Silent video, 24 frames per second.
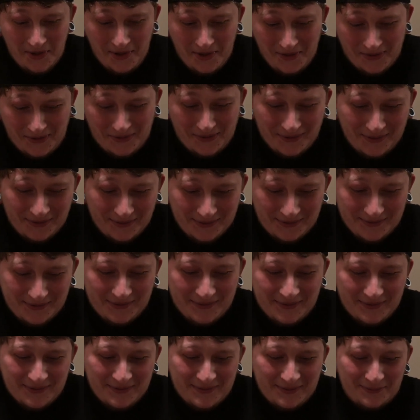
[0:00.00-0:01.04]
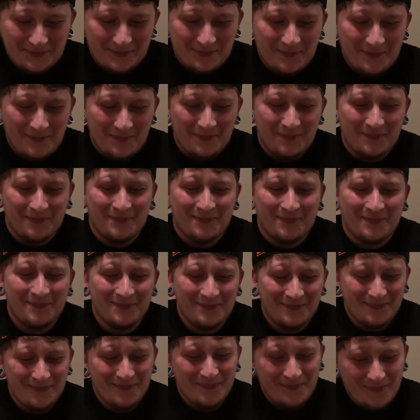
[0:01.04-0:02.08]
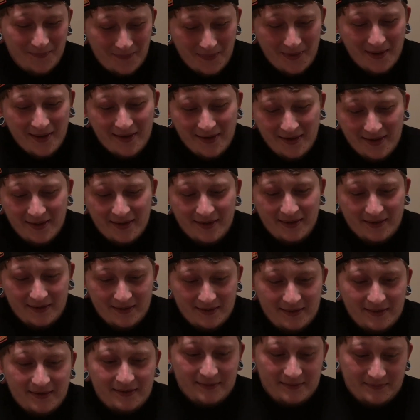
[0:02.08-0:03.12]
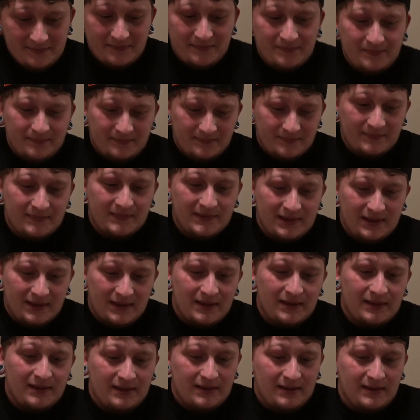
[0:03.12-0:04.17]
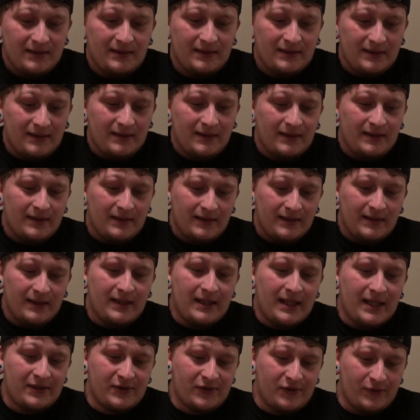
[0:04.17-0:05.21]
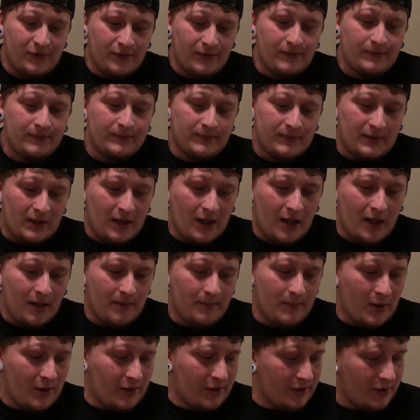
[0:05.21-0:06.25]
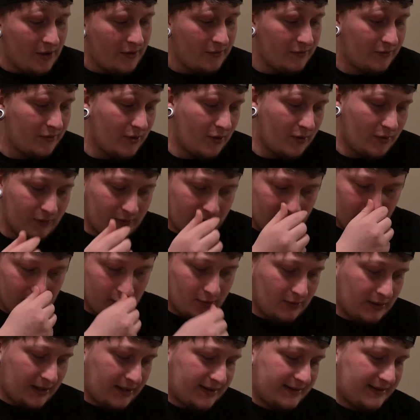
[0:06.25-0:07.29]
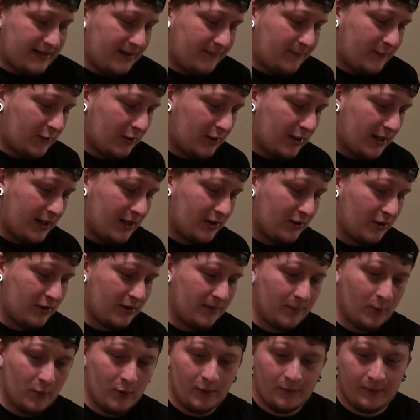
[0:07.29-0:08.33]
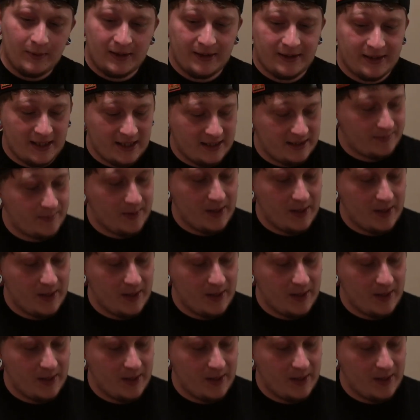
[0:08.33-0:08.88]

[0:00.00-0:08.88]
doesn't matter twice. And just, you gotta pitch all your hand traps, man. That's true. On another note, you know, like I said, if you're gonna end on the board with the Test